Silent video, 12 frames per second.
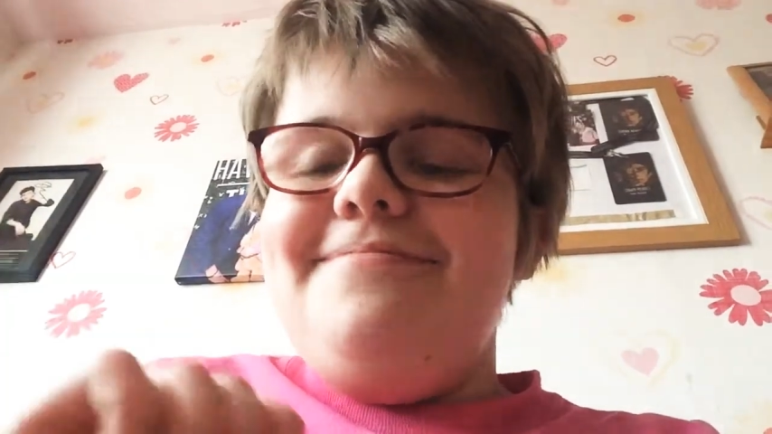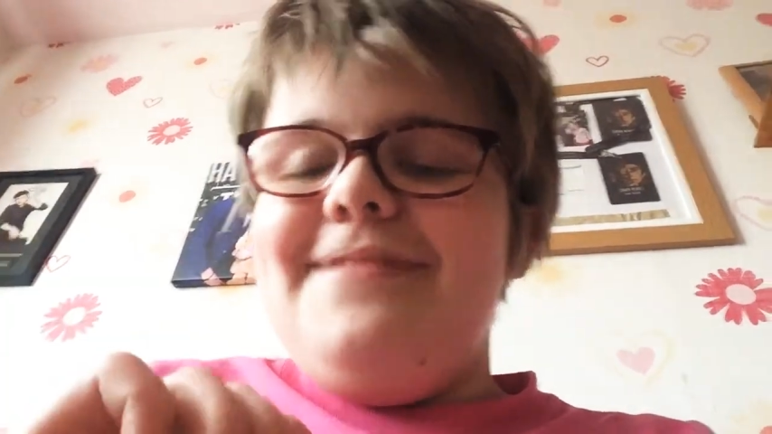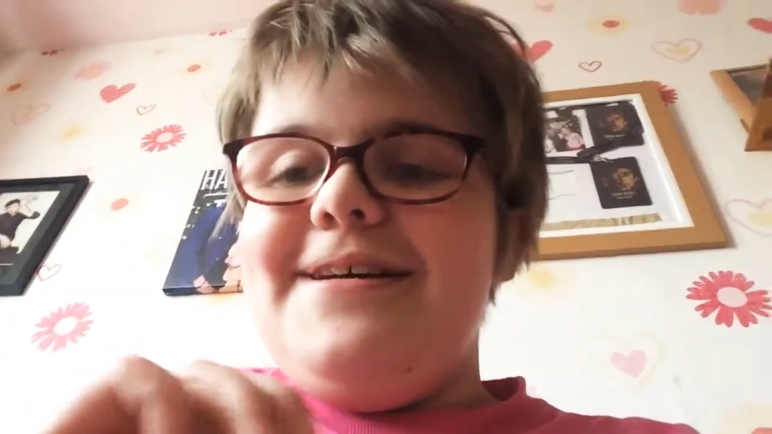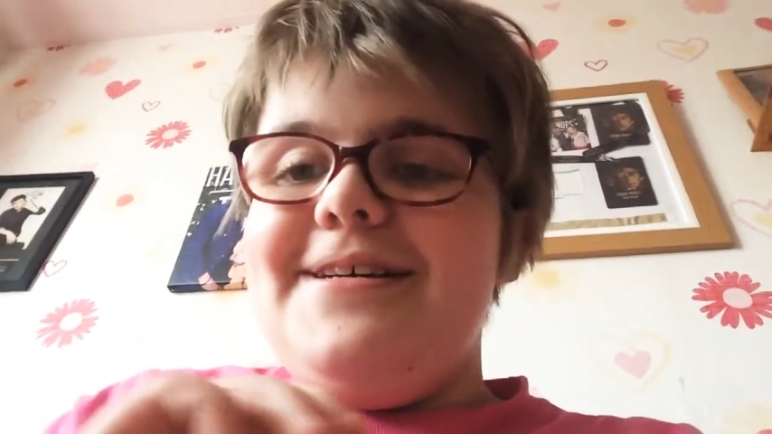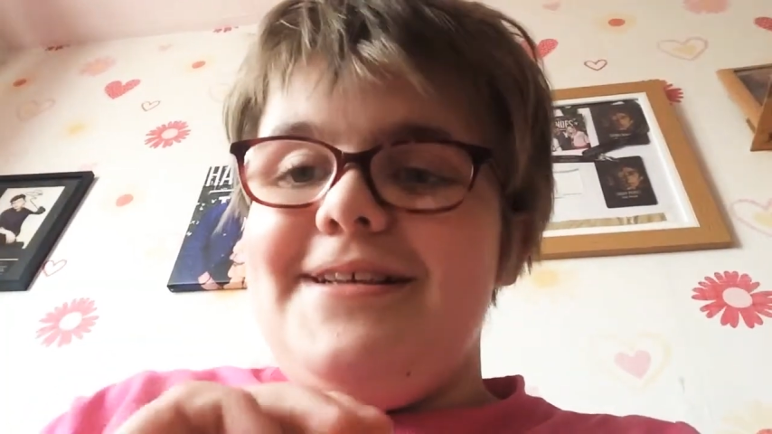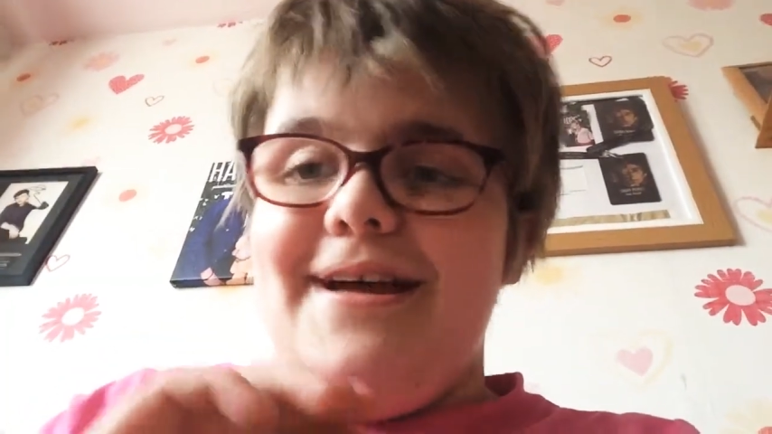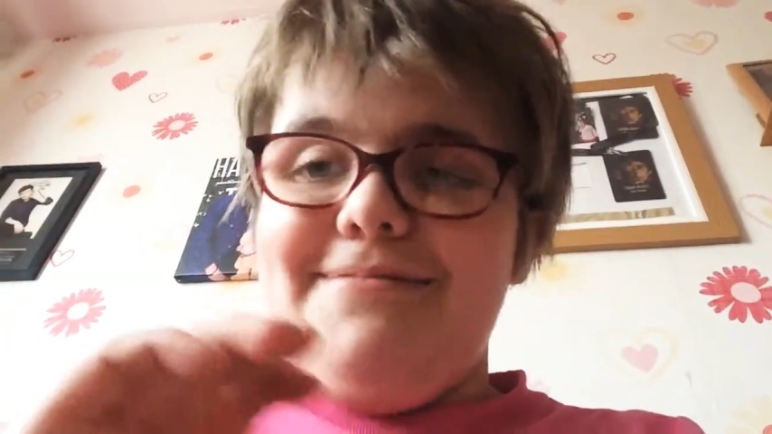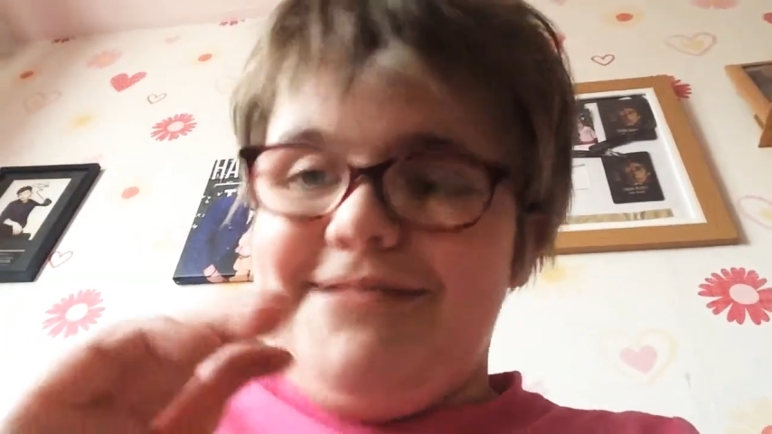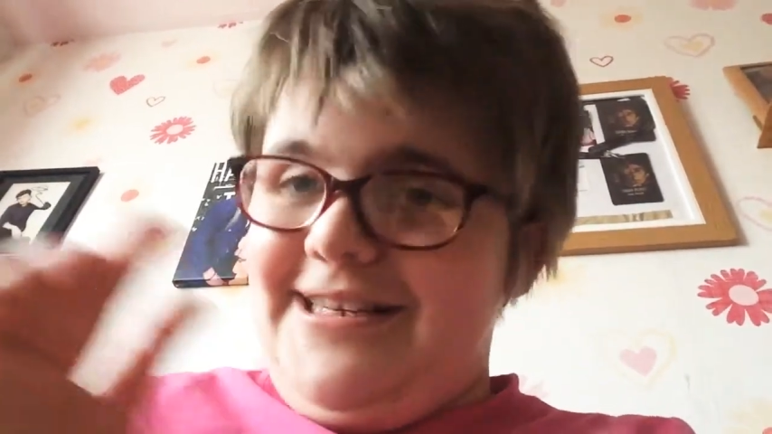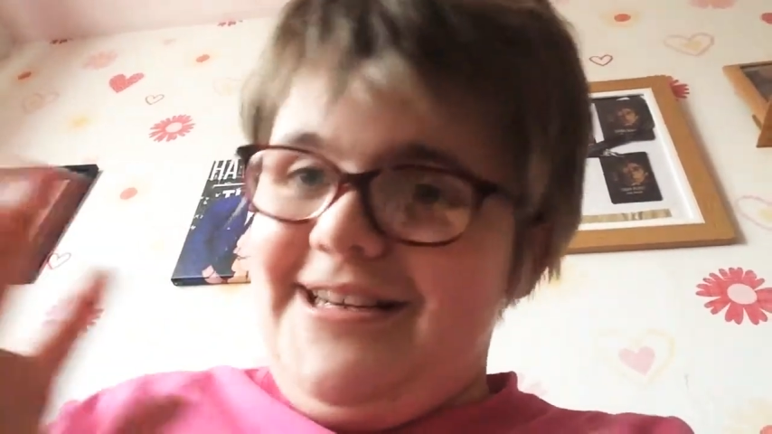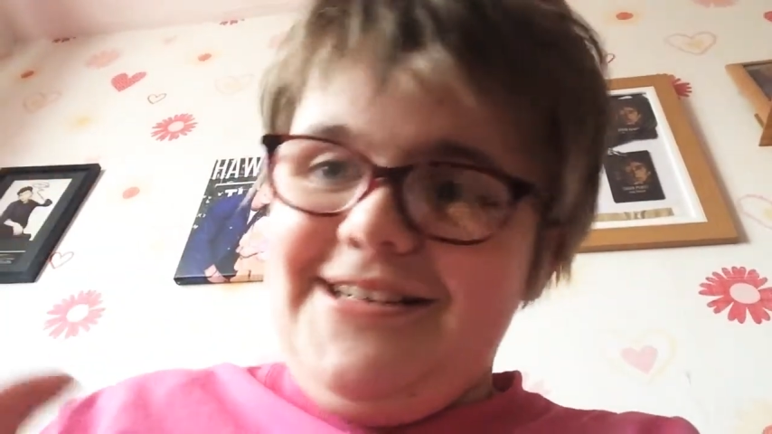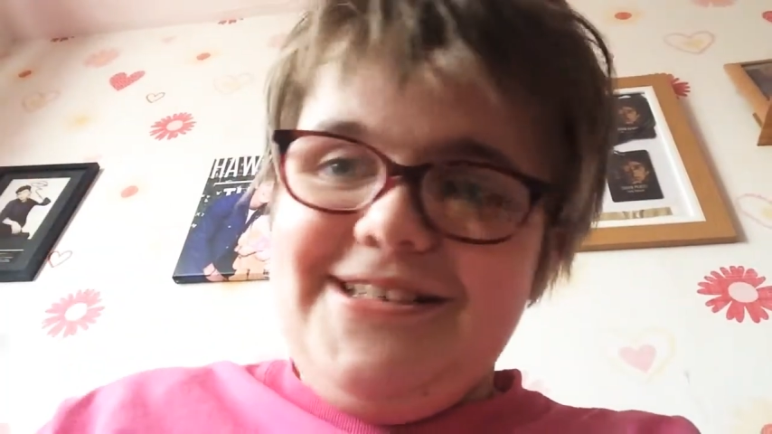Because I'm
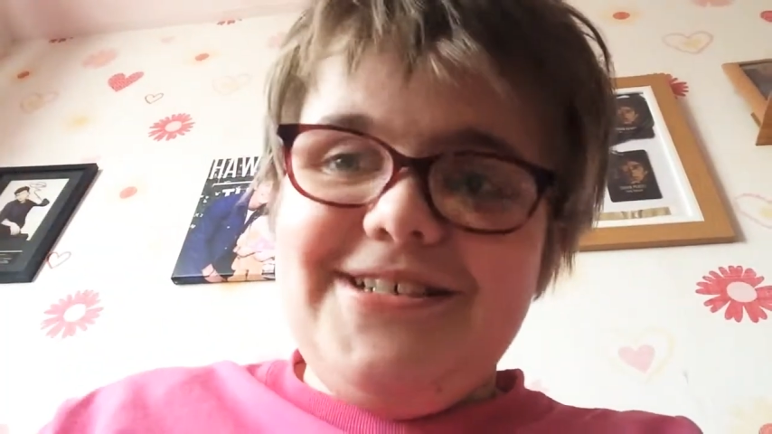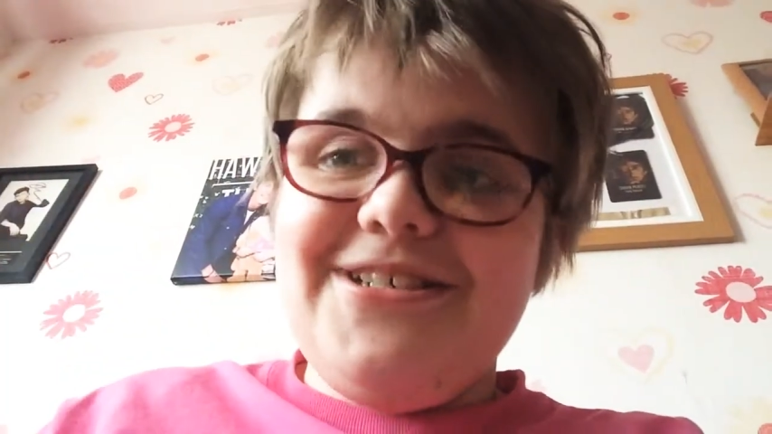such a